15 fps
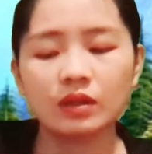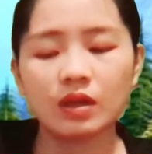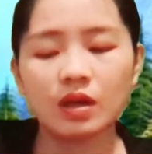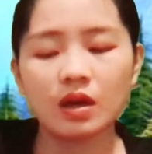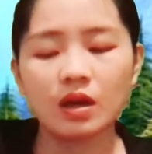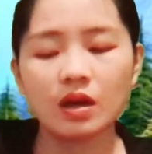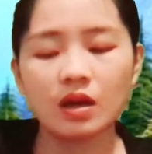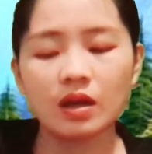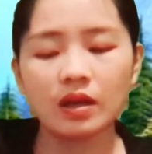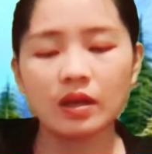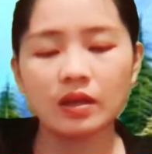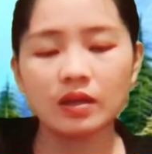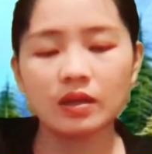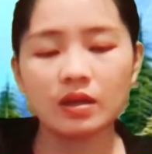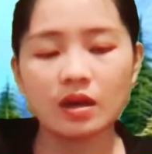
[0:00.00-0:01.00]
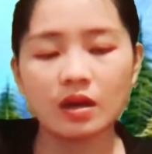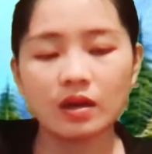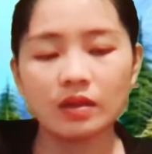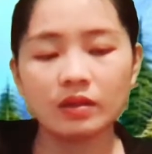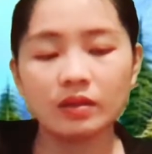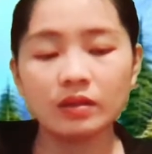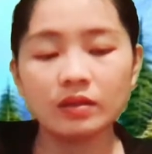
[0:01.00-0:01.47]

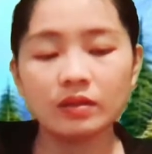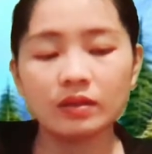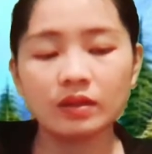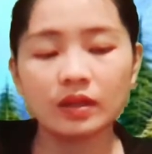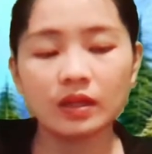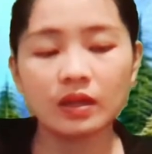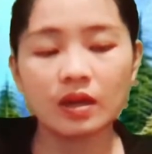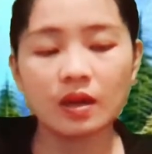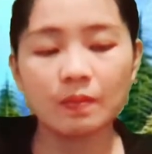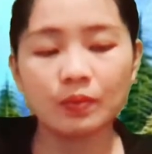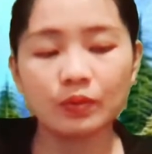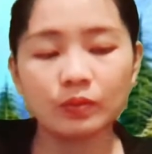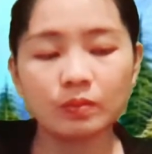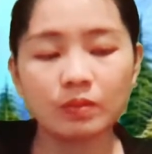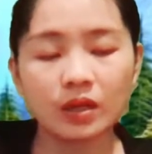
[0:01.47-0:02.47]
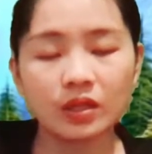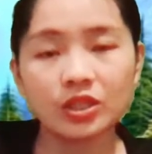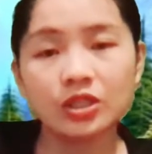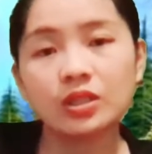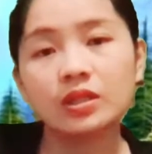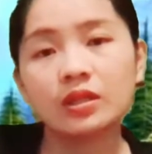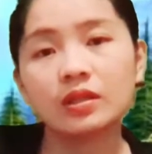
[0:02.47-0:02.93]
I didn't really put
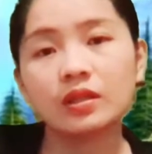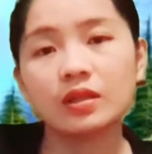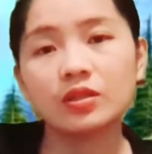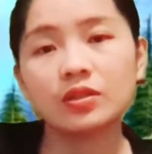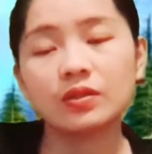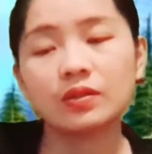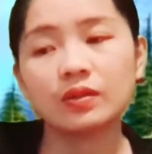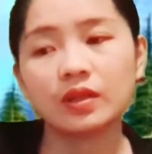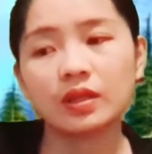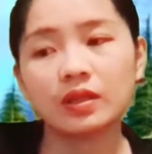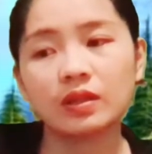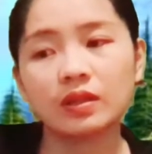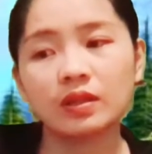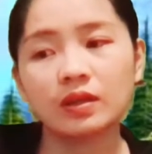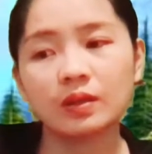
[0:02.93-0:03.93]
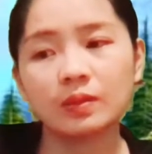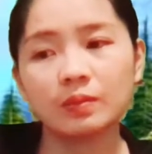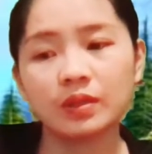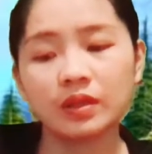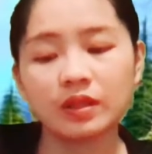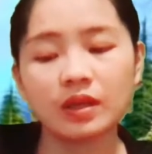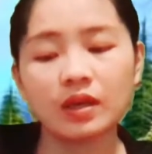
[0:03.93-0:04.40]
much attention on it.
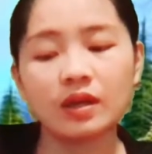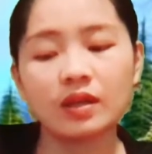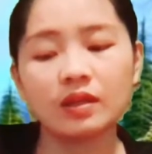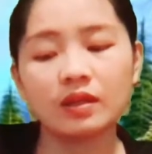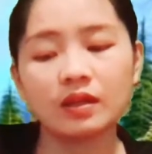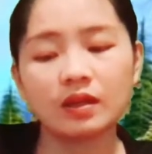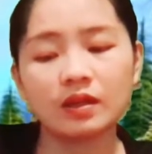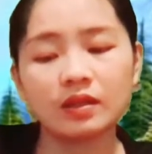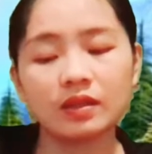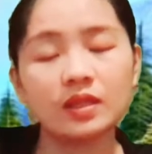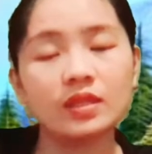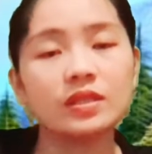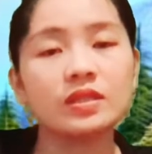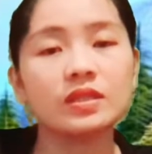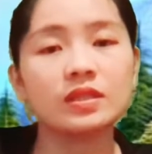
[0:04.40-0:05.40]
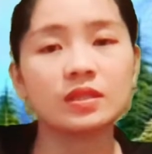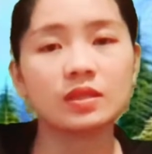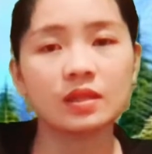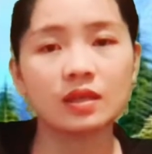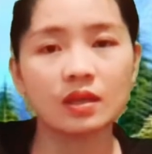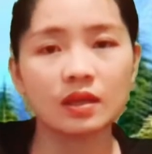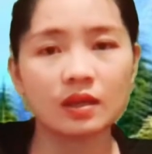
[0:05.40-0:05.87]
But then
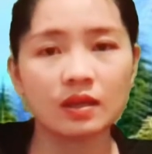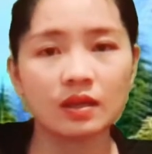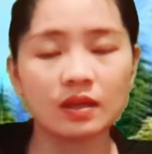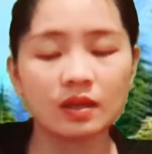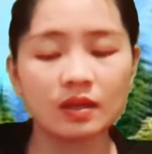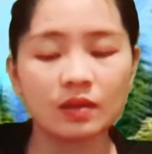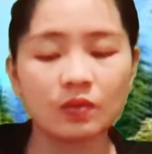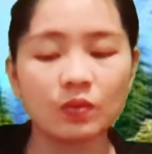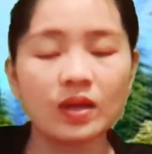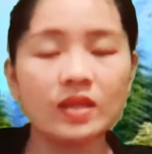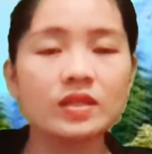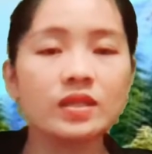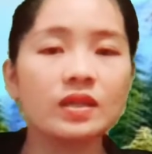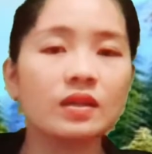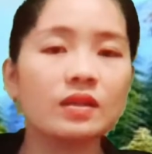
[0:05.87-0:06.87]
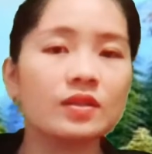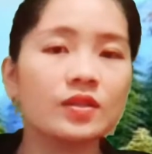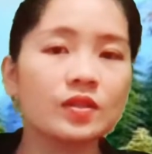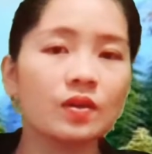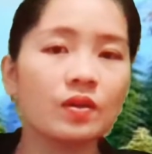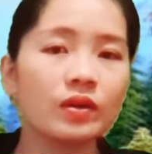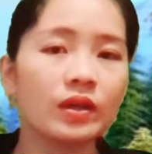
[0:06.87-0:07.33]
this one single
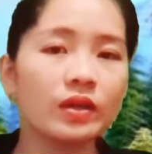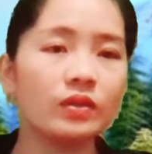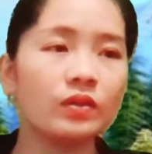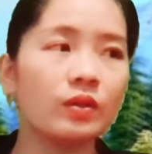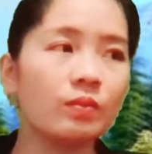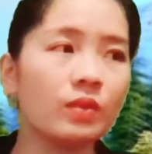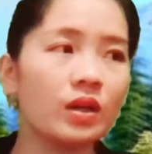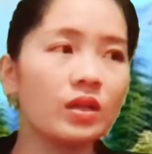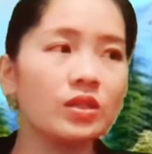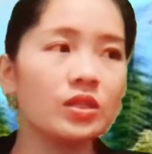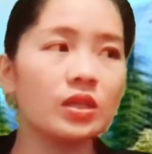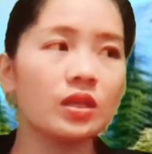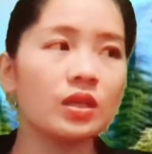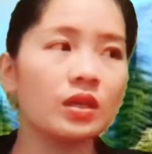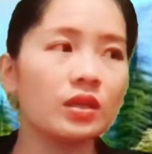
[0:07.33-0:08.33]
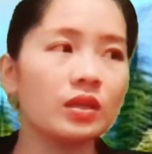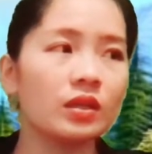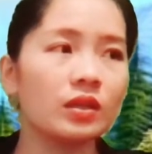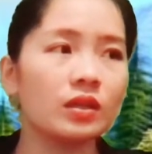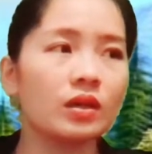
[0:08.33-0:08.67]
song, can you imagine